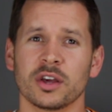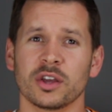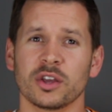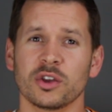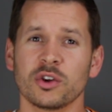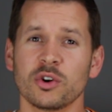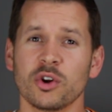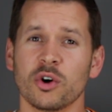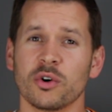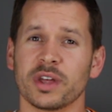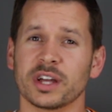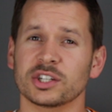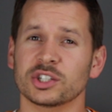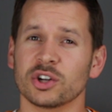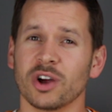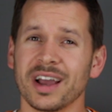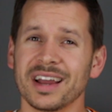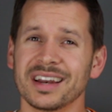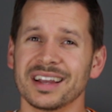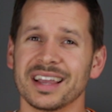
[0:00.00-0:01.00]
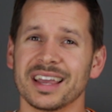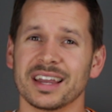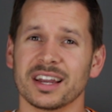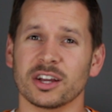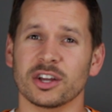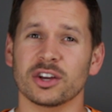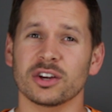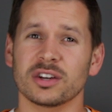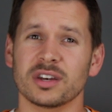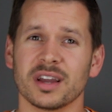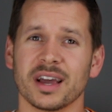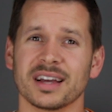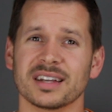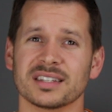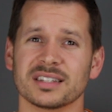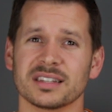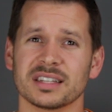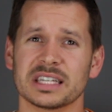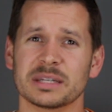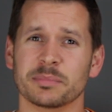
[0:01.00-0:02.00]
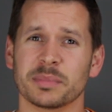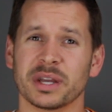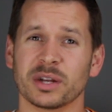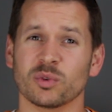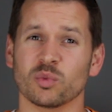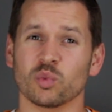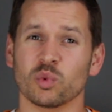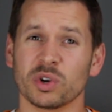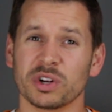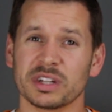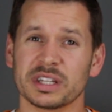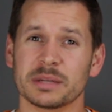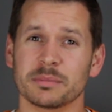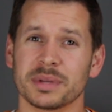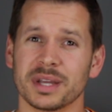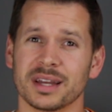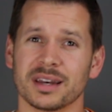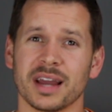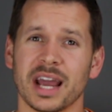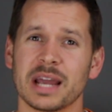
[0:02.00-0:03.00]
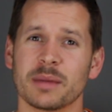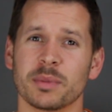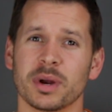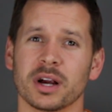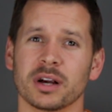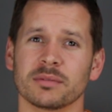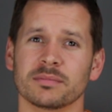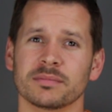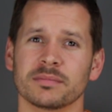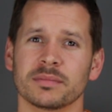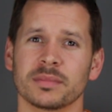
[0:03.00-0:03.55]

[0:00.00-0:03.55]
you know that trying to get a good night's sleep can really be a nightmare.